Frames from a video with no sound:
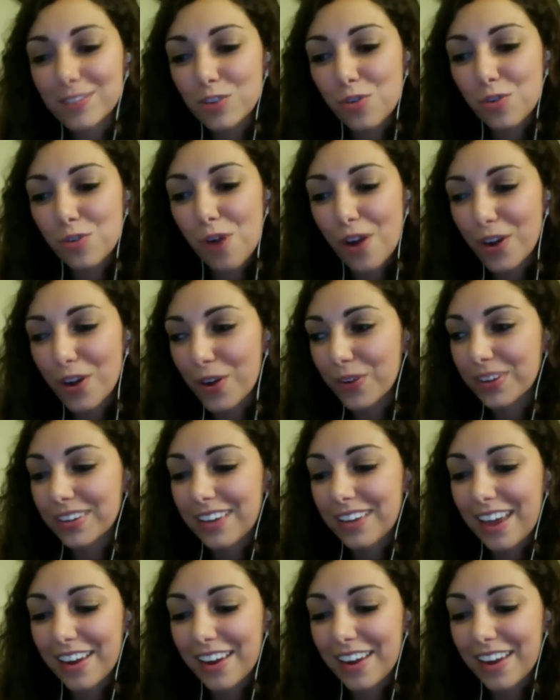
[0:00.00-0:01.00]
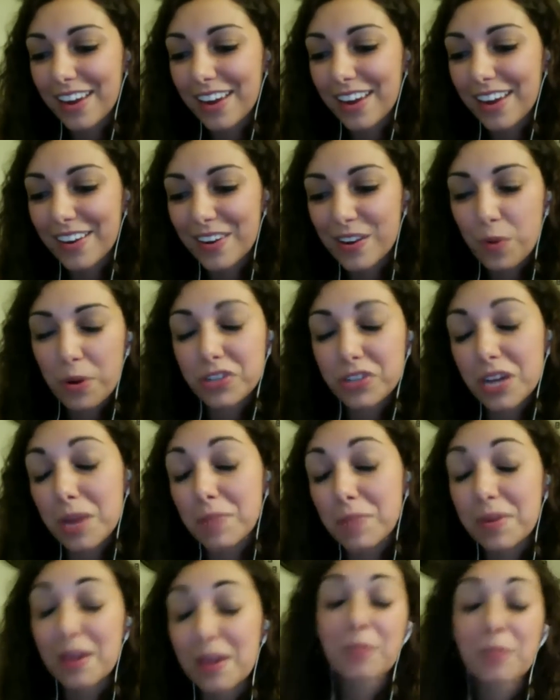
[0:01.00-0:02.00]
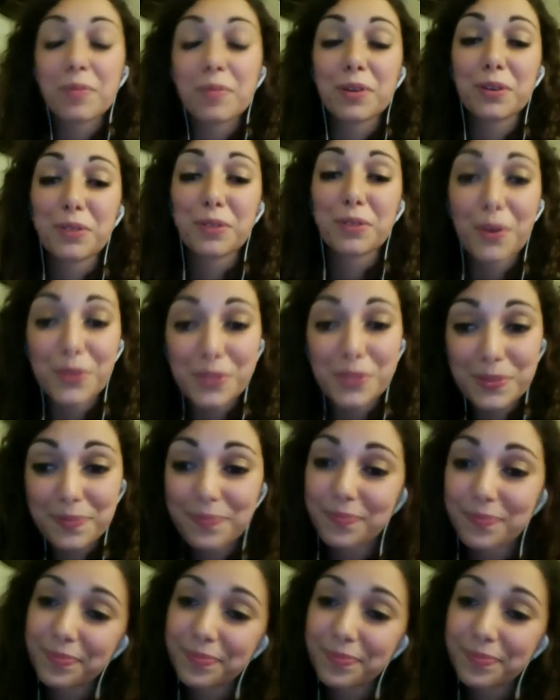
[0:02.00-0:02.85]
Toronto and Canada for the time being, but who knows?